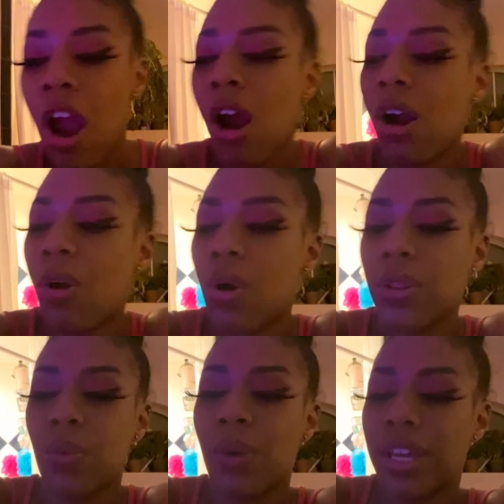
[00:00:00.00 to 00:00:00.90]
are on
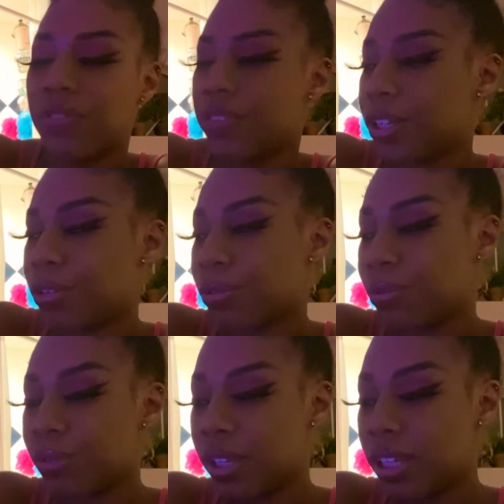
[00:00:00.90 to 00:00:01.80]
the way for you,
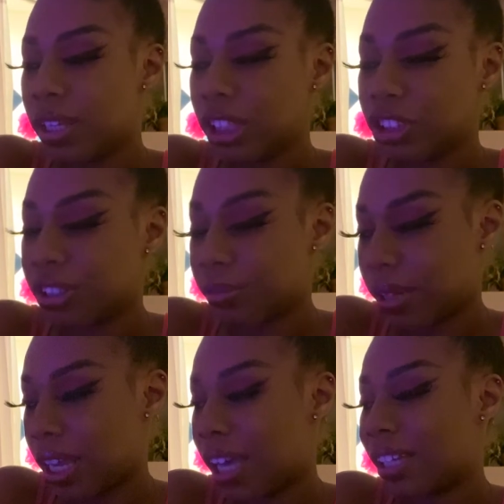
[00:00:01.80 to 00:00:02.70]

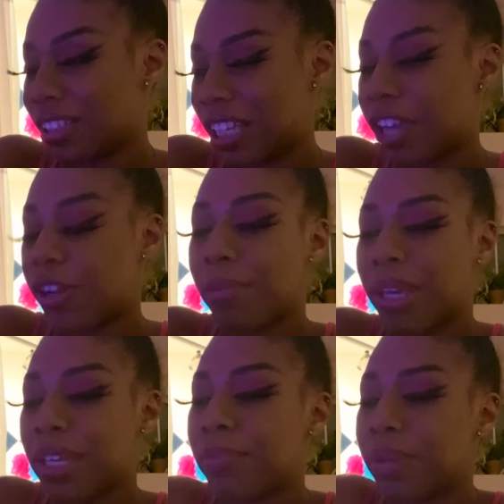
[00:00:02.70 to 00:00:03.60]
Gemini. Yeah, you're
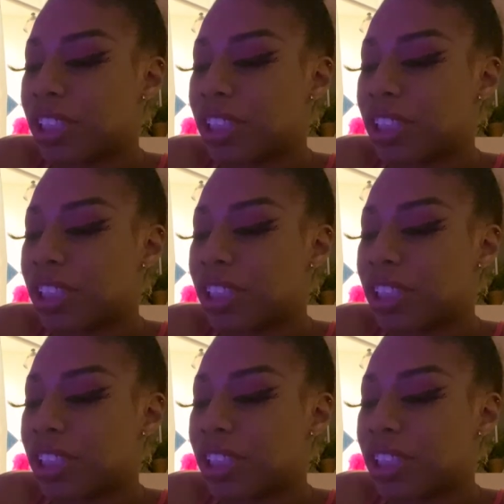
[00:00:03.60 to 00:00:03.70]
making big